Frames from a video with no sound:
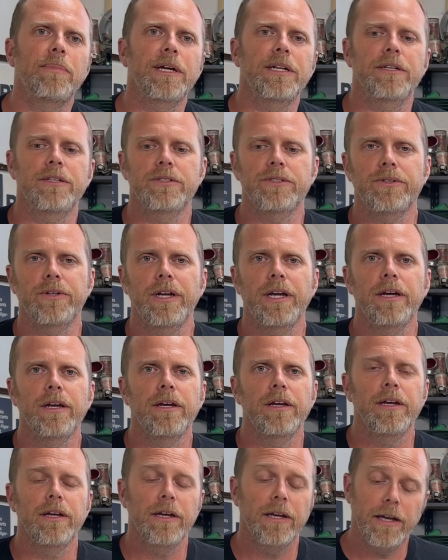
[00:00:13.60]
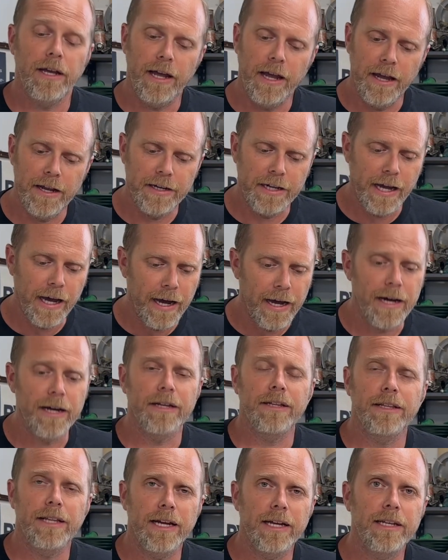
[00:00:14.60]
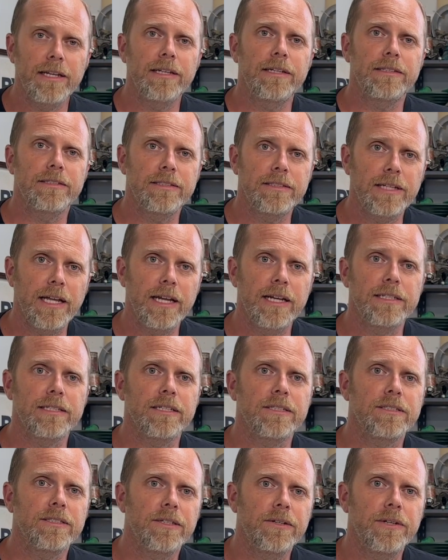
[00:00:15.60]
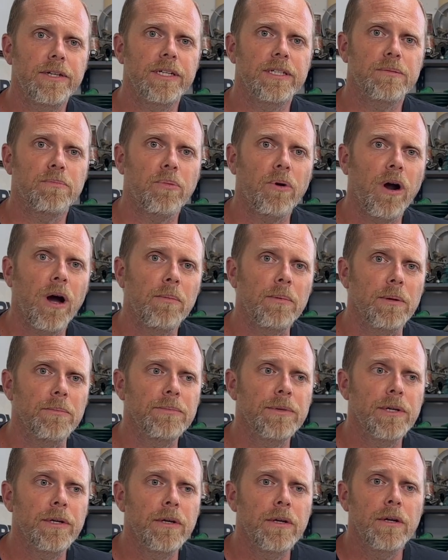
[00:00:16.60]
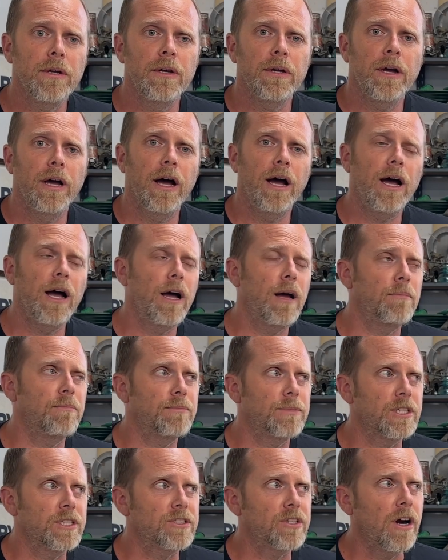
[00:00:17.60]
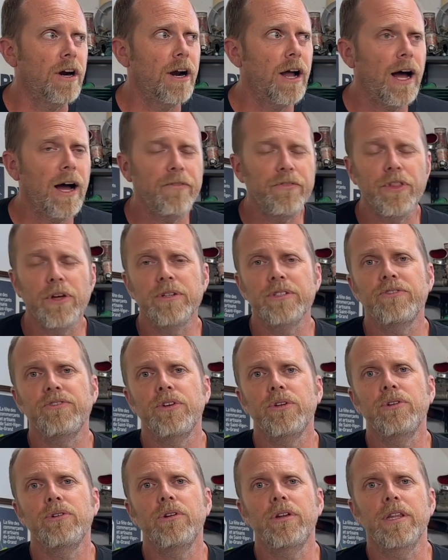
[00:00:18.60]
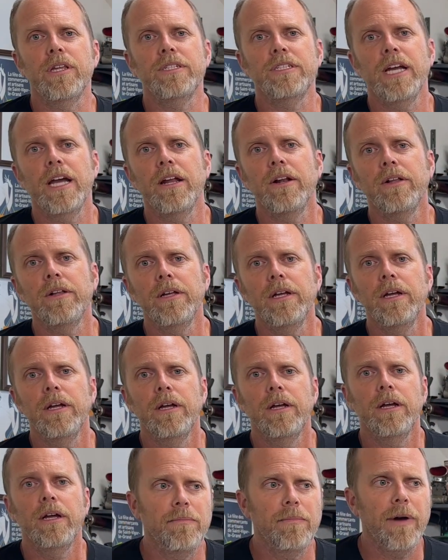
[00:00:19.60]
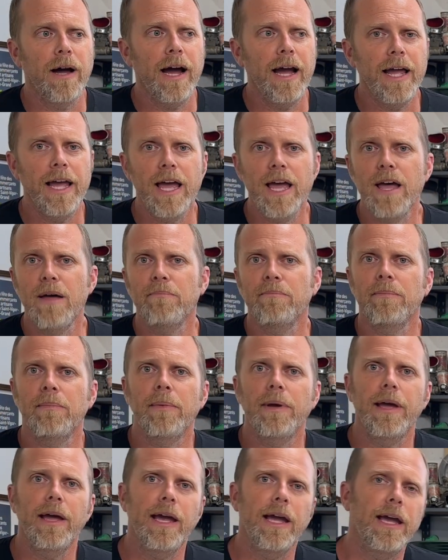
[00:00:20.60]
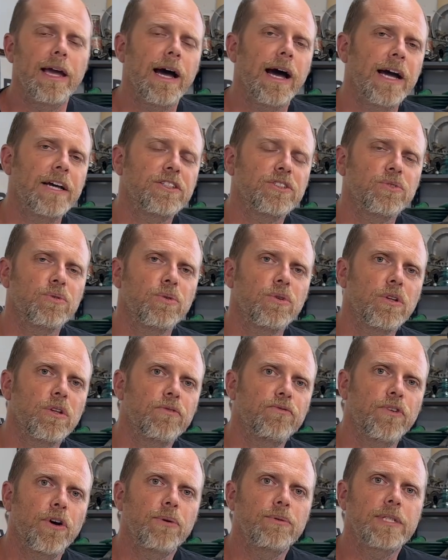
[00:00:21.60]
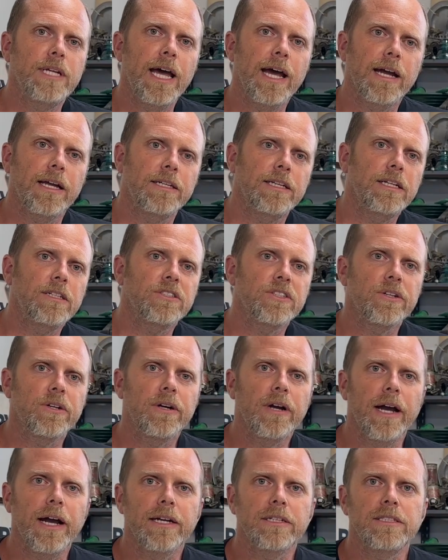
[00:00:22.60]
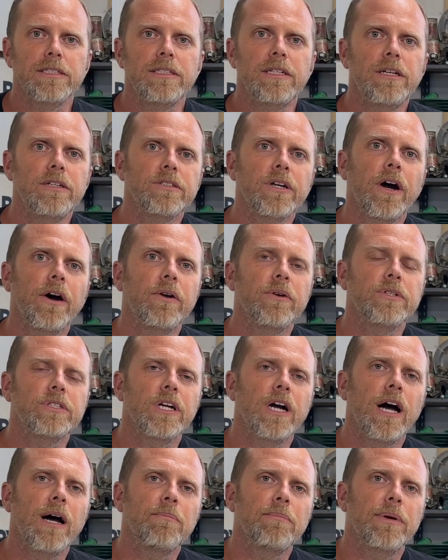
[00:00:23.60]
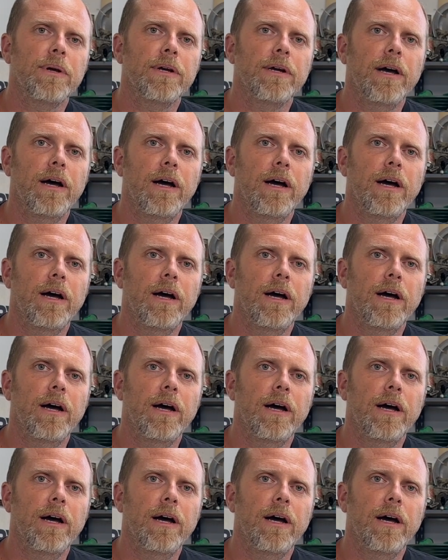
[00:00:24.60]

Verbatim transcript: industry. And yeah, that is a serious problem. To start off, those of you new to the channel, I am a high school VoTech teacher. I actually teach auto shop